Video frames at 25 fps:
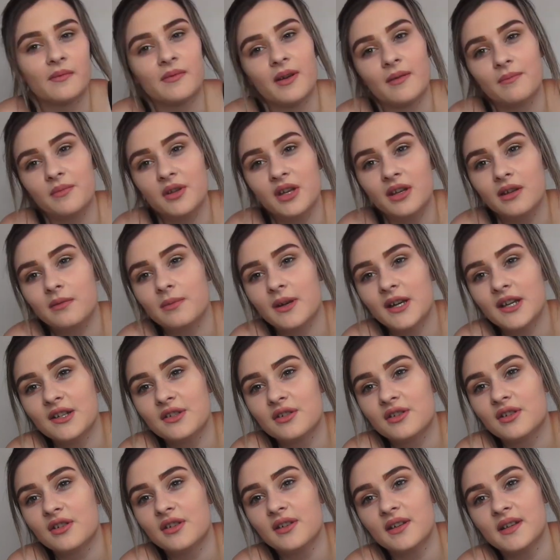my beauty
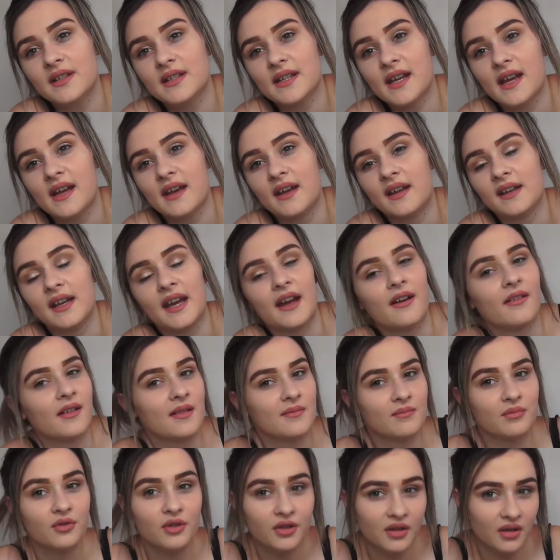page goes and how I
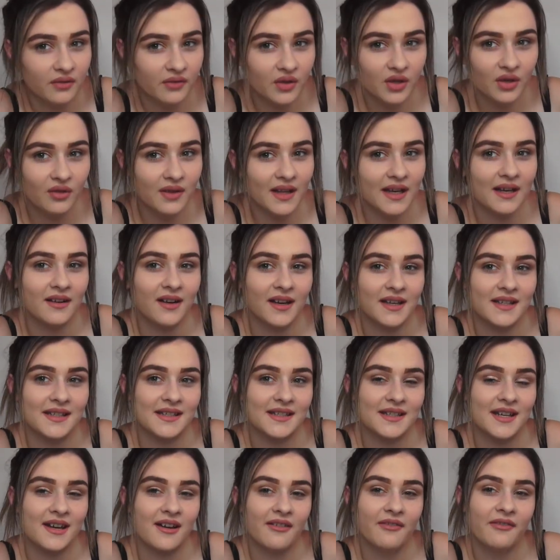improve and all that kind of
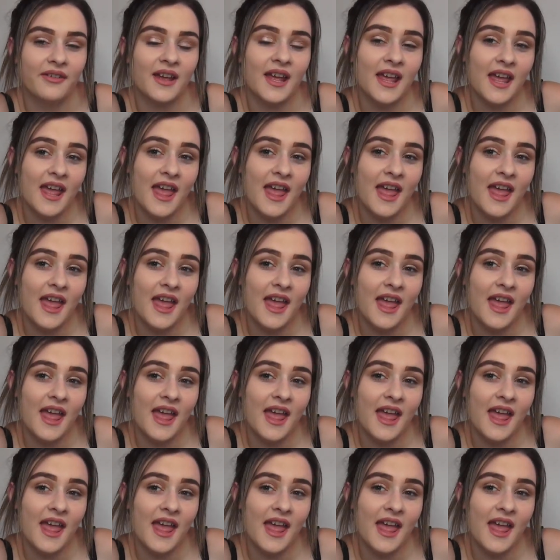stuff